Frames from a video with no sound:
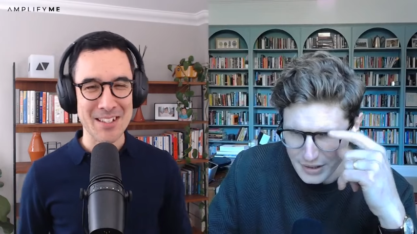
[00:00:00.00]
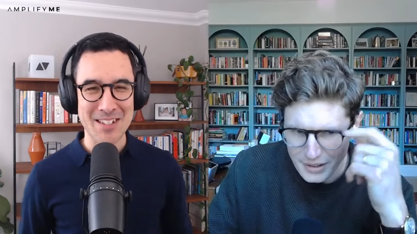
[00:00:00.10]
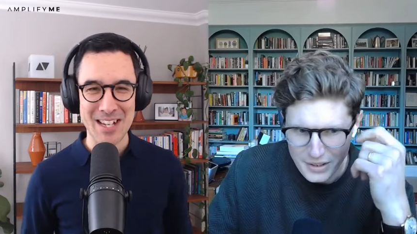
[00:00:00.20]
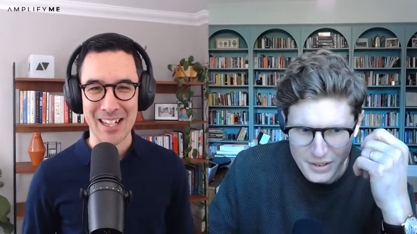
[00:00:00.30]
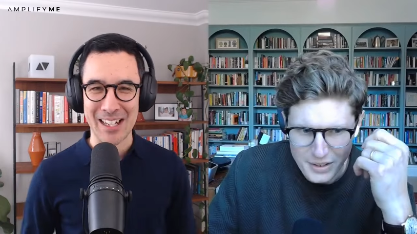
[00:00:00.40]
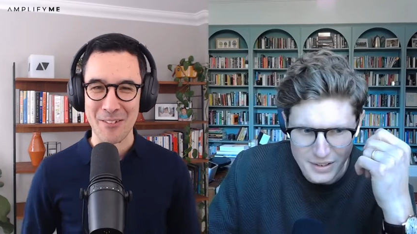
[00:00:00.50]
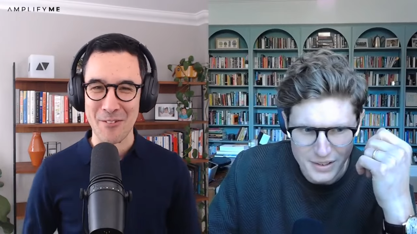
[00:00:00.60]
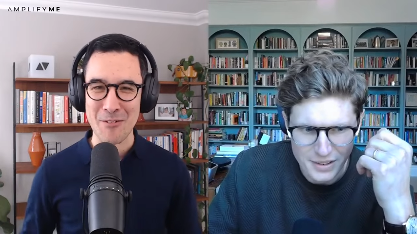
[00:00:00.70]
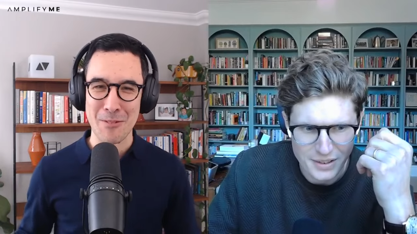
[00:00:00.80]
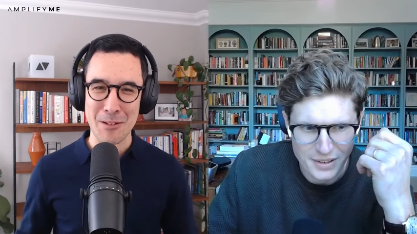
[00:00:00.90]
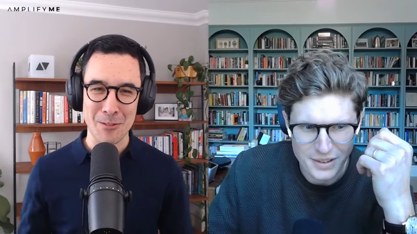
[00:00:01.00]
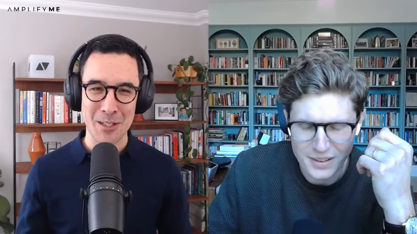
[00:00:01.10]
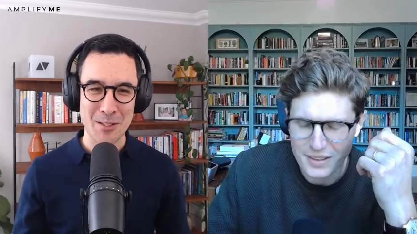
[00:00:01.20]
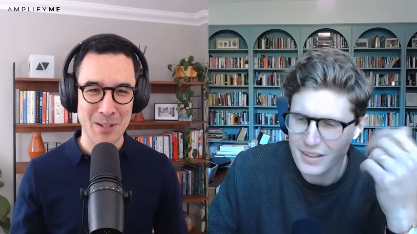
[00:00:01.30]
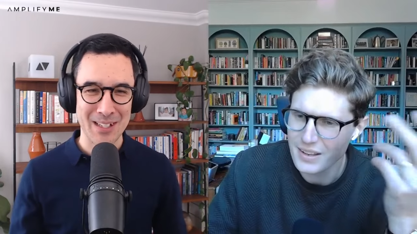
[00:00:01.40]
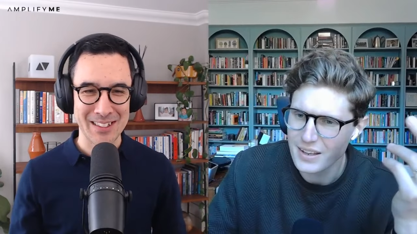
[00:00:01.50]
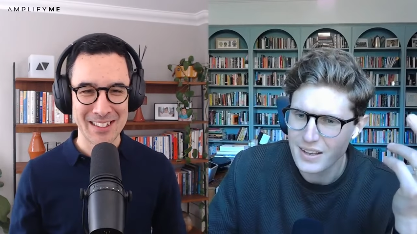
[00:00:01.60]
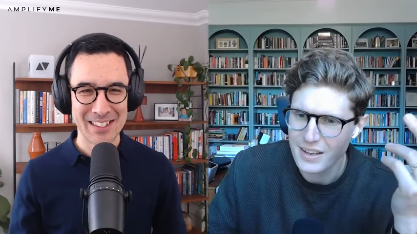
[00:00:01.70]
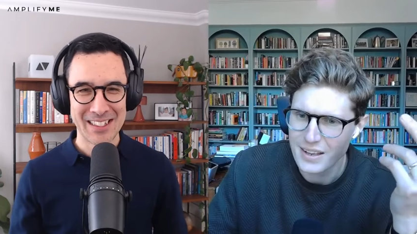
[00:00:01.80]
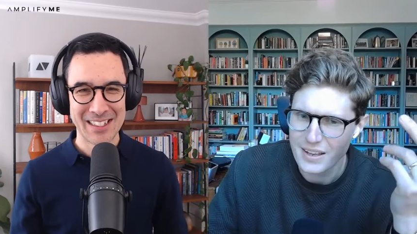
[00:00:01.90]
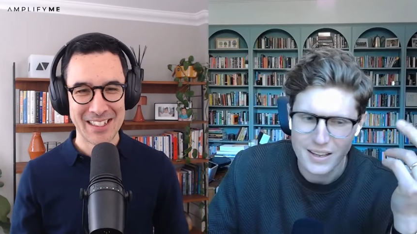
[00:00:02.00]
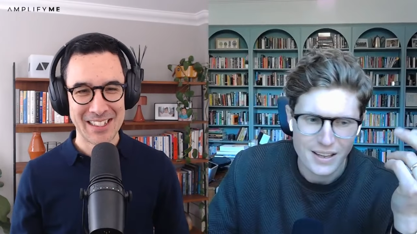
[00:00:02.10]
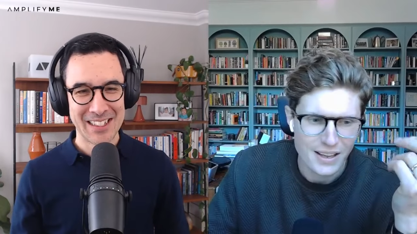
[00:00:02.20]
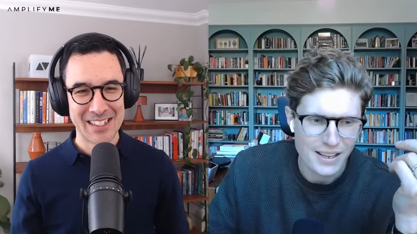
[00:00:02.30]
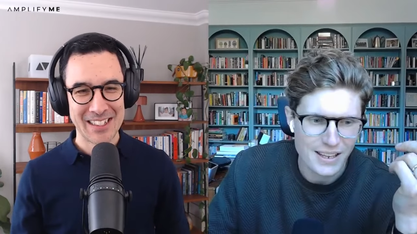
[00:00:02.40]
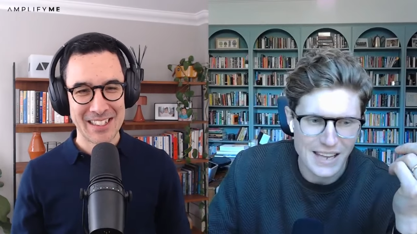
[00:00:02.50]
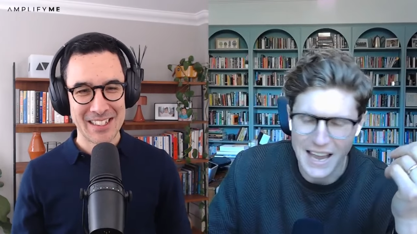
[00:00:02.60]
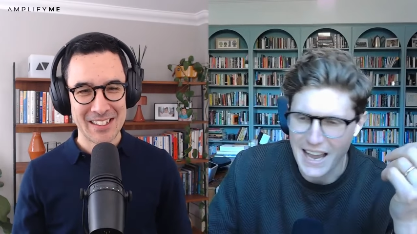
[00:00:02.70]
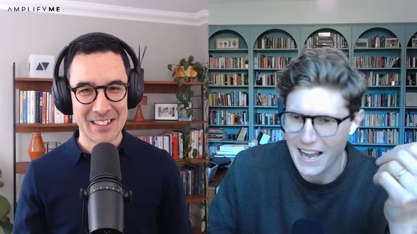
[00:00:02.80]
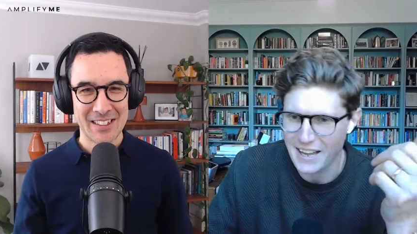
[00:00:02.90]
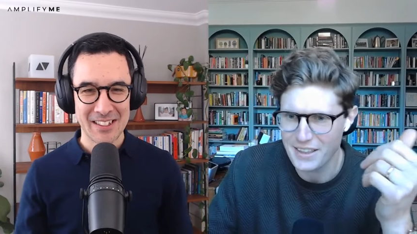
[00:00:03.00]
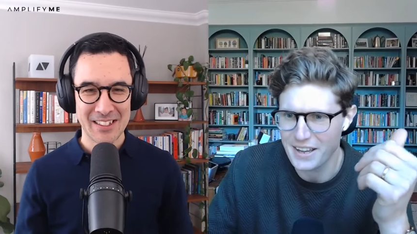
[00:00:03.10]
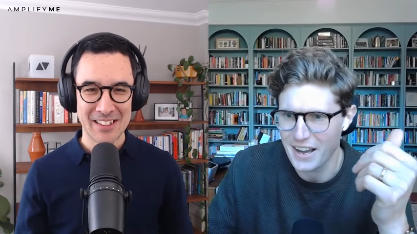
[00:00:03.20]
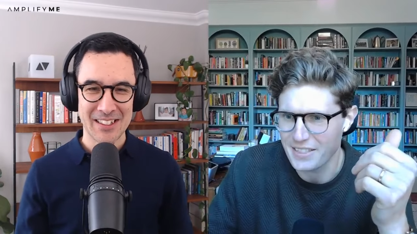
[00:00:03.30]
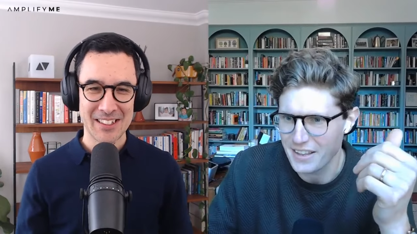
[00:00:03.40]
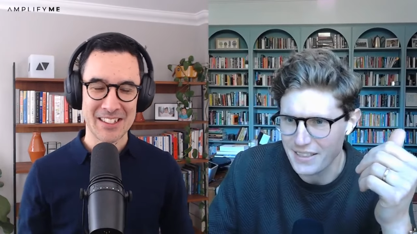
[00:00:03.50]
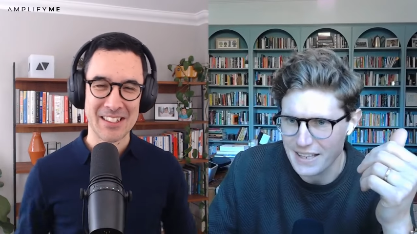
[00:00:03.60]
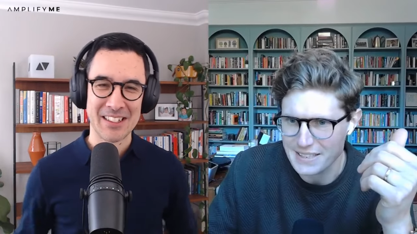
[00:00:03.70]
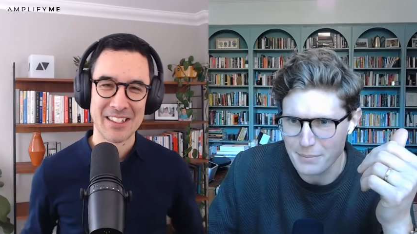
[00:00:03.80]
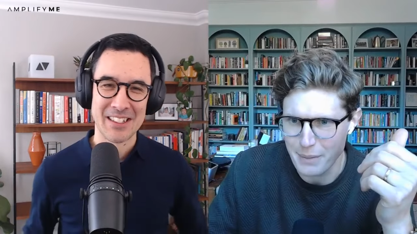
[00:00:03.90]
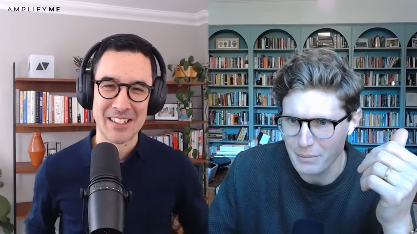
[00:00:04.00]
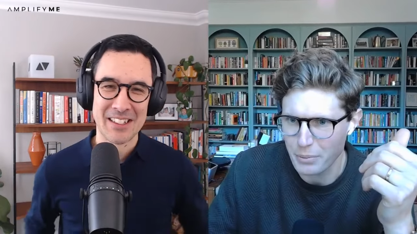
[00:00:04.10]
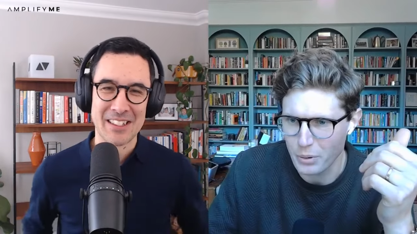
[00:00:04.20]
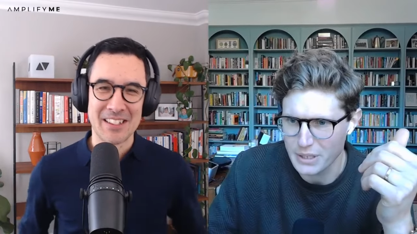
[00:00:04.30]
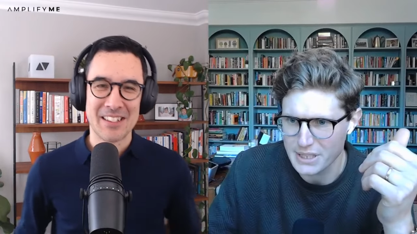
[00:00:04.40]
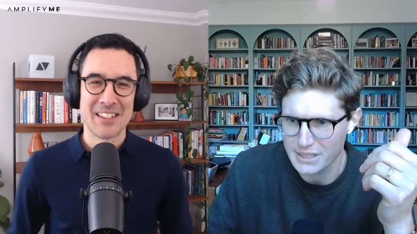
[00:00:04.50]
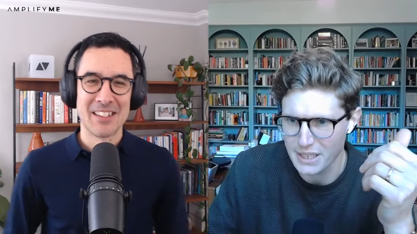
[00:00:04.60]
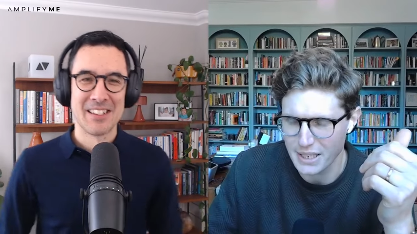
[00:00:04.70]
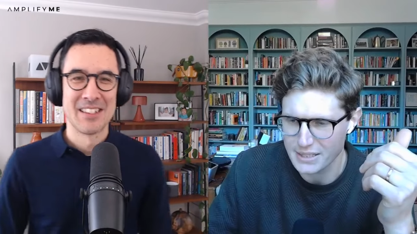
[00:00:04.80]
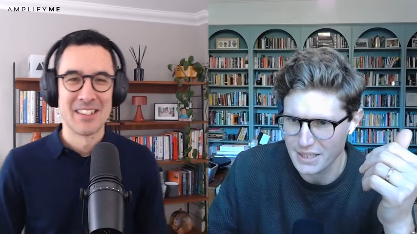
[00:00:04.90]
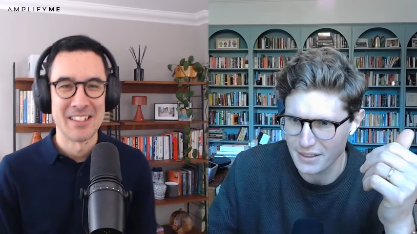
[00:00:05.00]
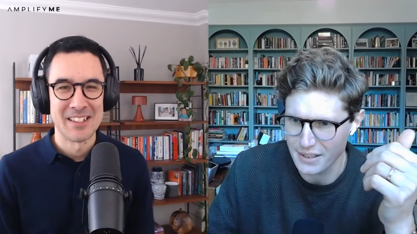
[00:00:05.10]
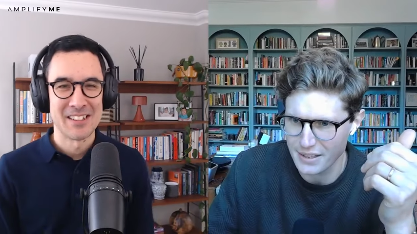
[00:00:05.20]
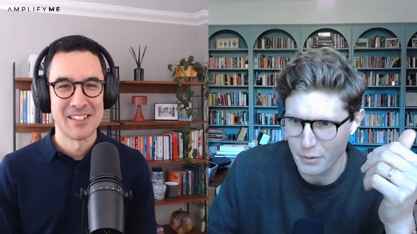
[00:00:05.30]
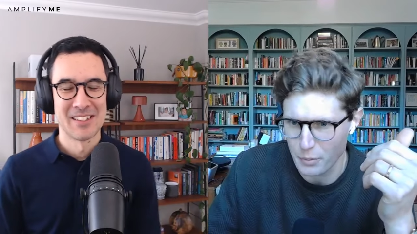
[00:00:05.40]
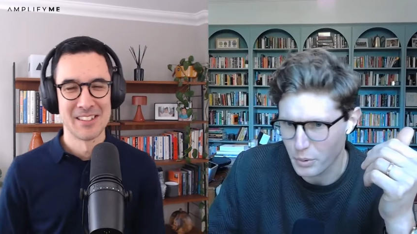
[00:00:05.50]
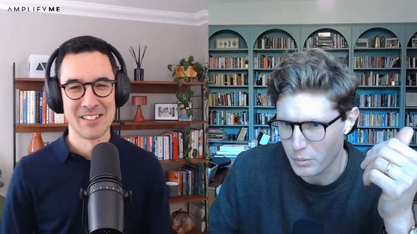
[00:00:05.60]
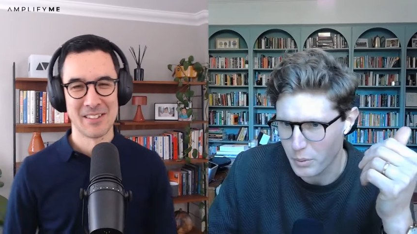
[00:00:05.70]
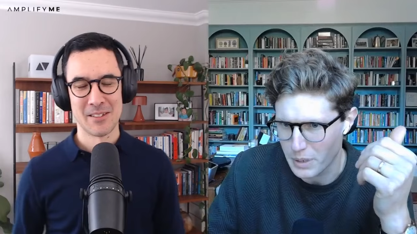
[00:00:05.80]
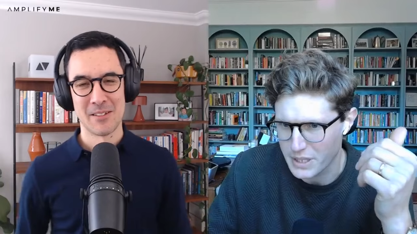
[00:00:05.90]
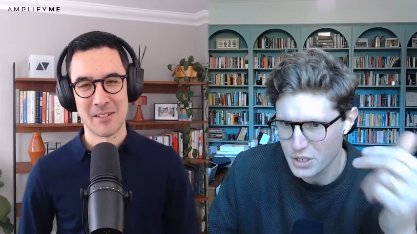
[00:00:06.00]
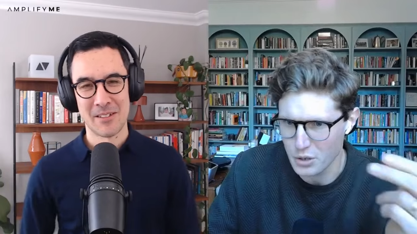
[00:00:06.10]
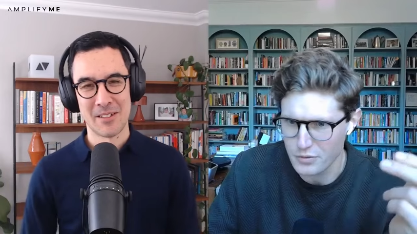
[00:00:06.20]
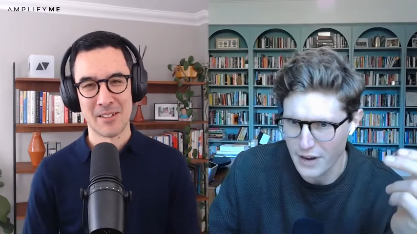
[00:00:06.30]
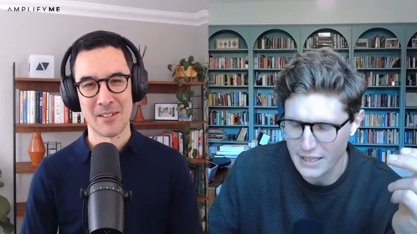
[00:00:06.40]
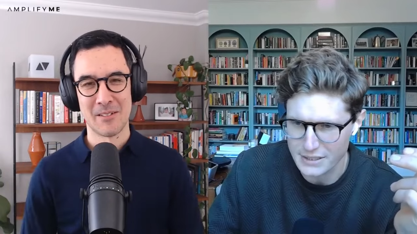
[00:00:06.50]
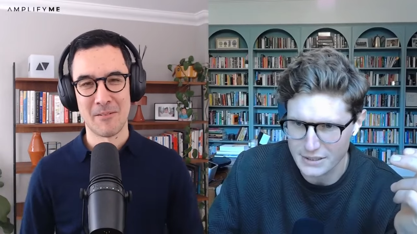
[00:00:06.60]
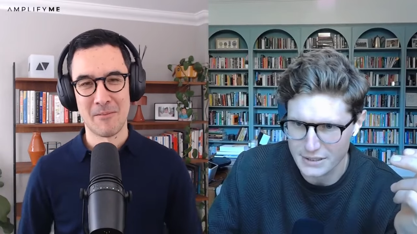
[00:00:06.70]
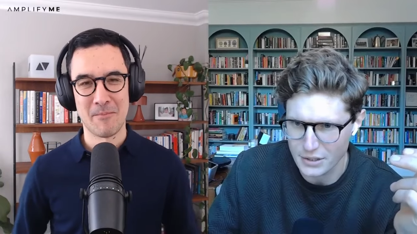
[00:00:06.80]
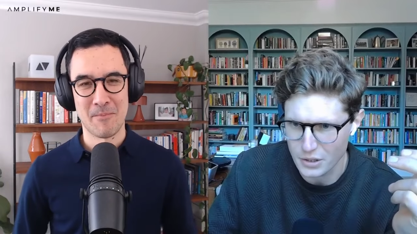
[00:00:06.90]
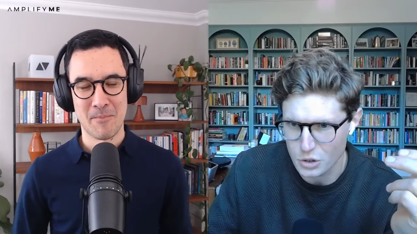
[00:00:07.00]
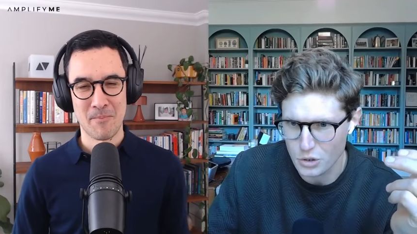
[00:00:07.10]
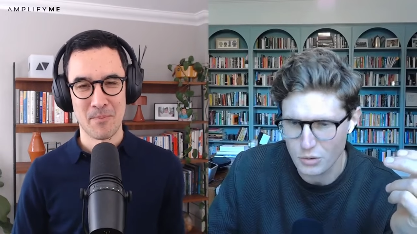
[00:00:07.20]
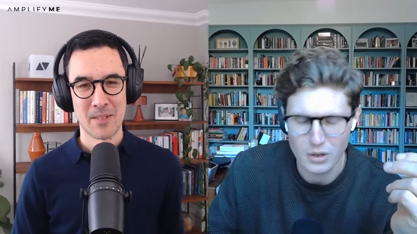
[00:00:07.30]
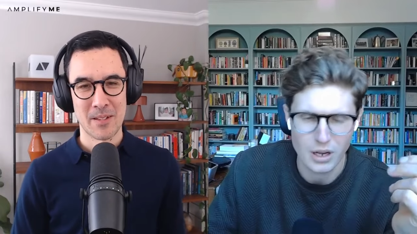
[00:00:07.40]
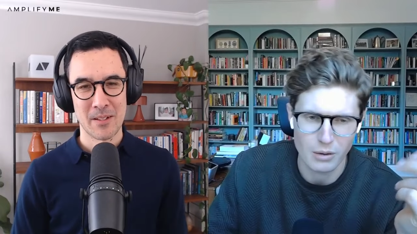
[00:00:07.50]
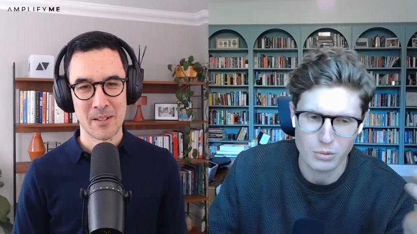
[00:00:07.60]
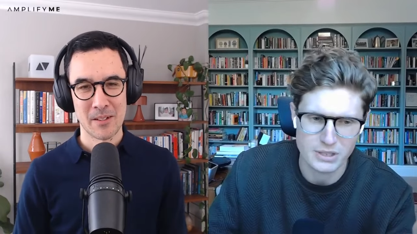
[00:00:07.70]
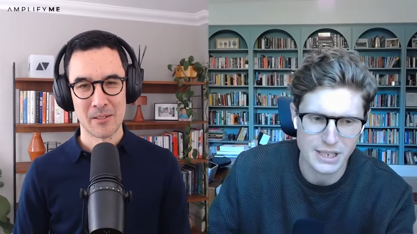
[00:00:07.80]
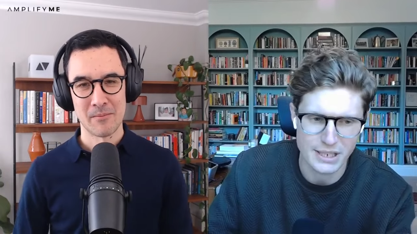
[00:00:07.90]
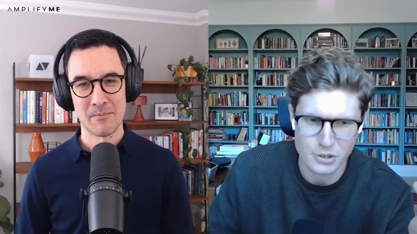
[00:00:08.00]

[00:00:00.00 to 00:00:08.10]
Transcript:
Speaker 1: unsettling a few people as well.
Speaker 2: Yeah, I think that's the main point, isn't it? I think there are probably two factors that are, I wouldn't say